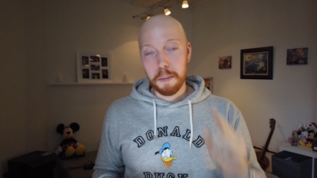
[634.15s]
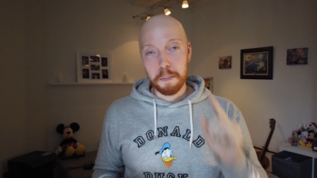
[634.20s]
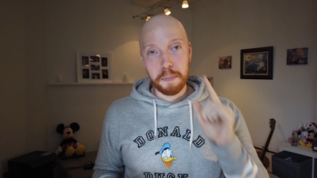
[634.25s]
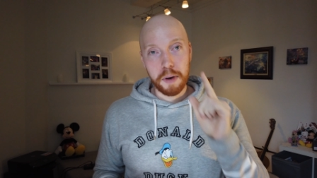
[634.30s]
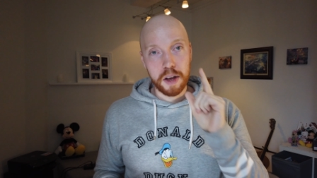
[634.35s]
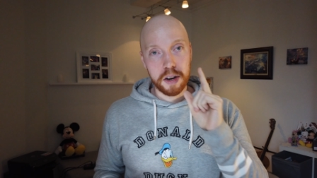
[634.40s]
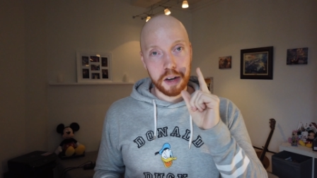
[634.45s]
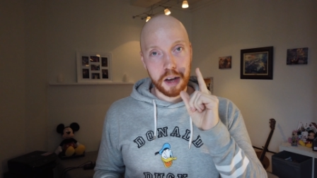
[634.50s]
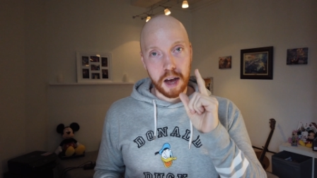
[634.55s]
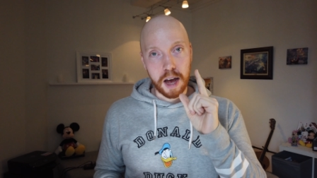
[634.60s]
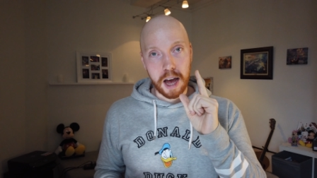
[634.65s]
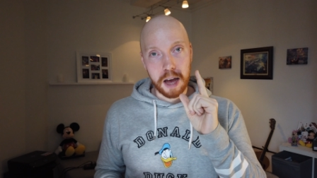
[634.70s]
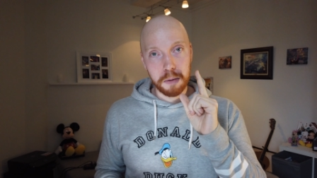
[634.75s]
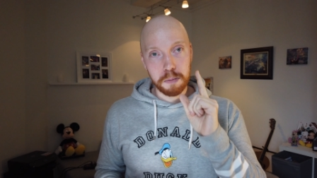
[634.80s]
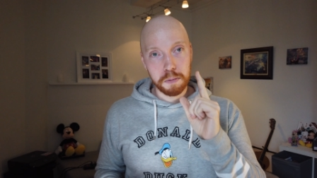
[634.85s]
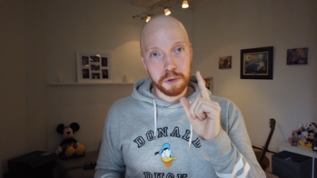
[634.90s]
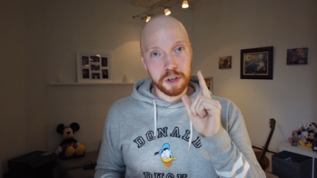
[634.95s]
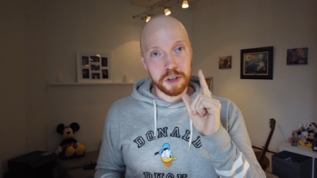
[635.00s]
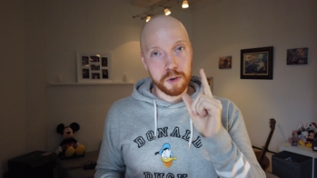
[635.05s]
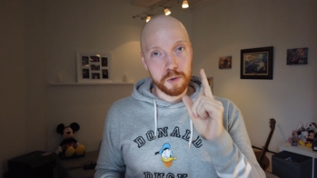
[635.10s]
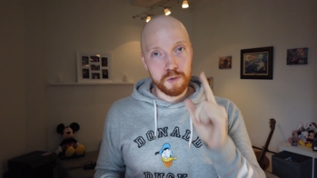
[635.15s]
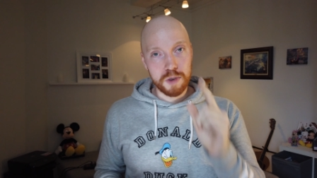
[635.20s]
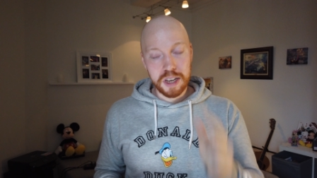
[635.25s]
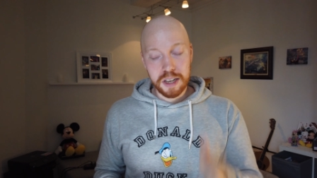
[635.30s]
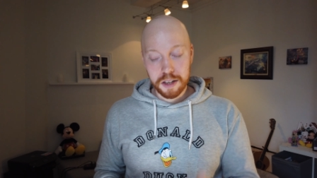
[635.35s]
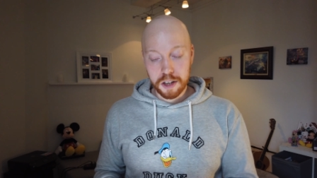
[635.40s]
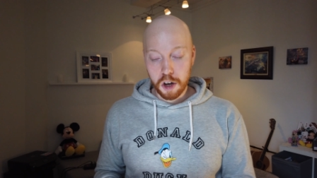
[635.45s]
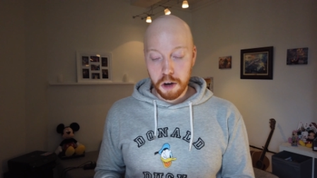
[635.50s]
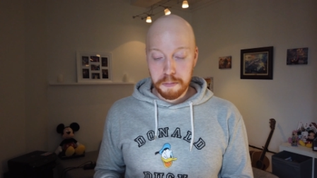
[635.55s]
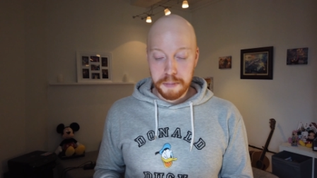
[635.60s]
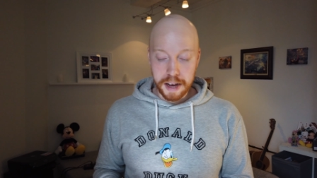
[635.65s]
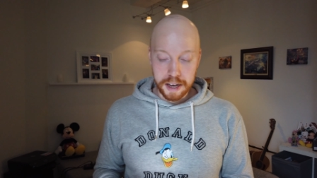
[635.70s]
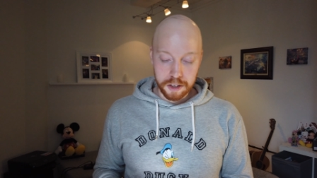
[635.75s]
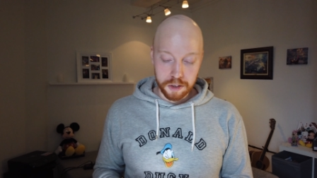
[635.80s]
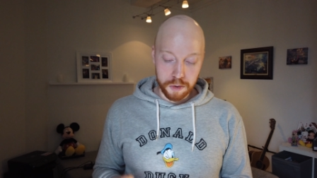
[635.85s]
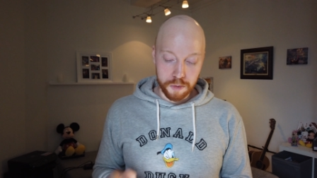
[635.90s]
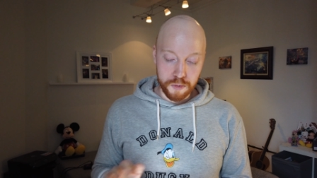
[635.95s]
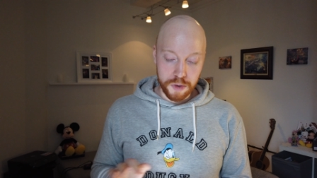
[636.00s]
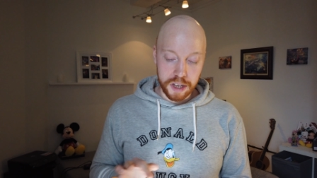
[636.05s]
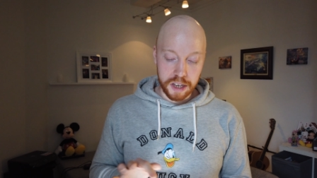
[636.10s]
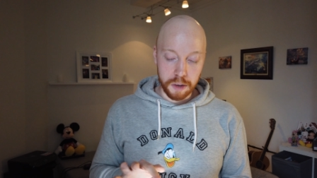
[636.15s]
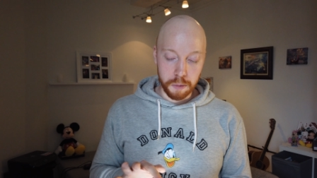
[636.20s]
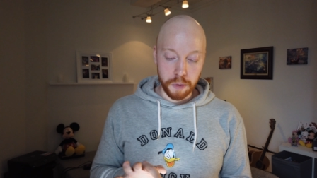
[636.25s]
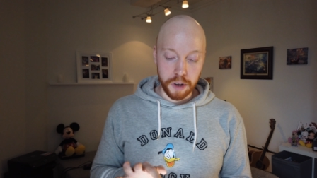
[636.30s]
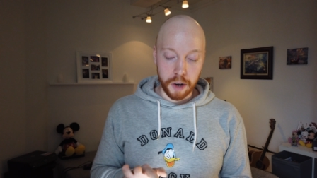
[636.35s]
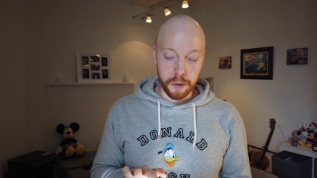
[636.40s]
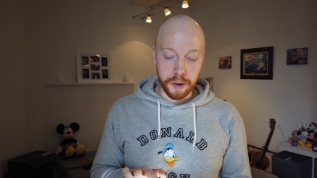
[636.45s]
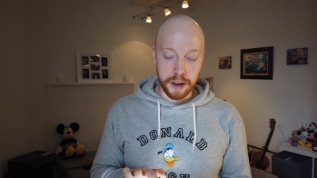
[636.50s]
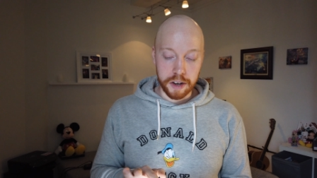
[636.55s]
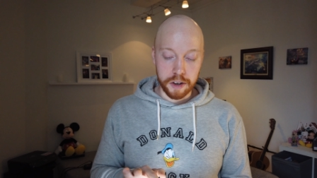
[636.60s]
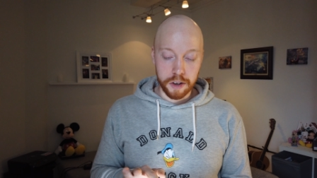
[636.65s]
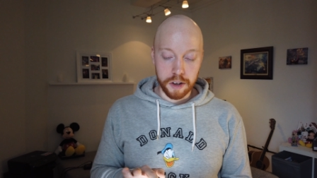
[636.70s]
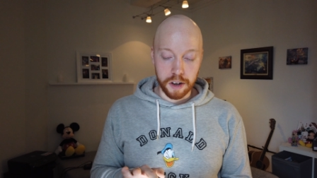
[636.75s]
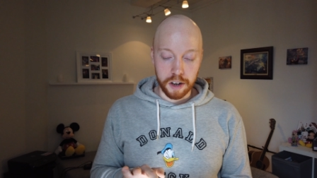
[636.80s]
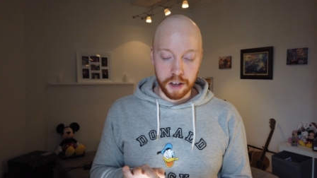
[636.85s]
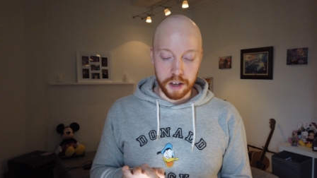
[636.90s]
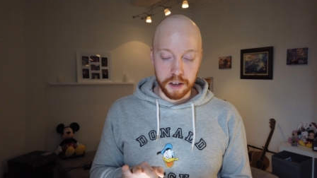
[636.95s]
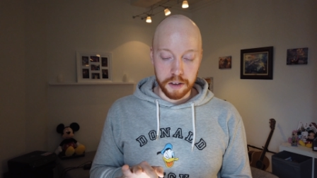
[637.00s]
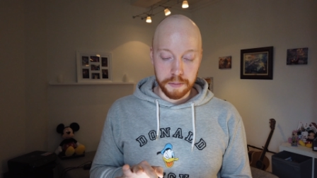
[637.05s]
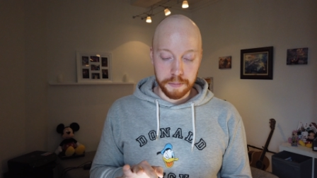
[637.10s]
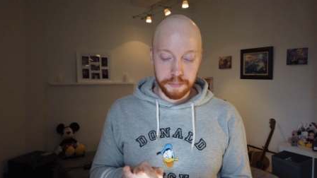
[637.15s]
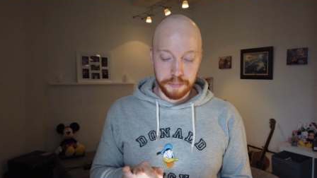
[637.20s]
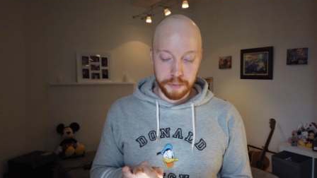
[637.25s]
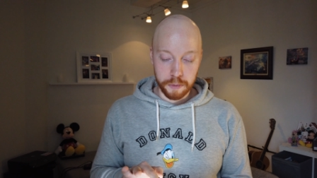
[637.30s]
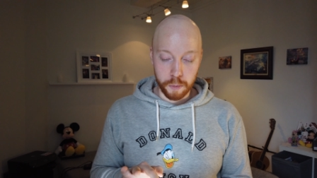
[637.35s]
But I'm gonna go back to reading what I read earlier,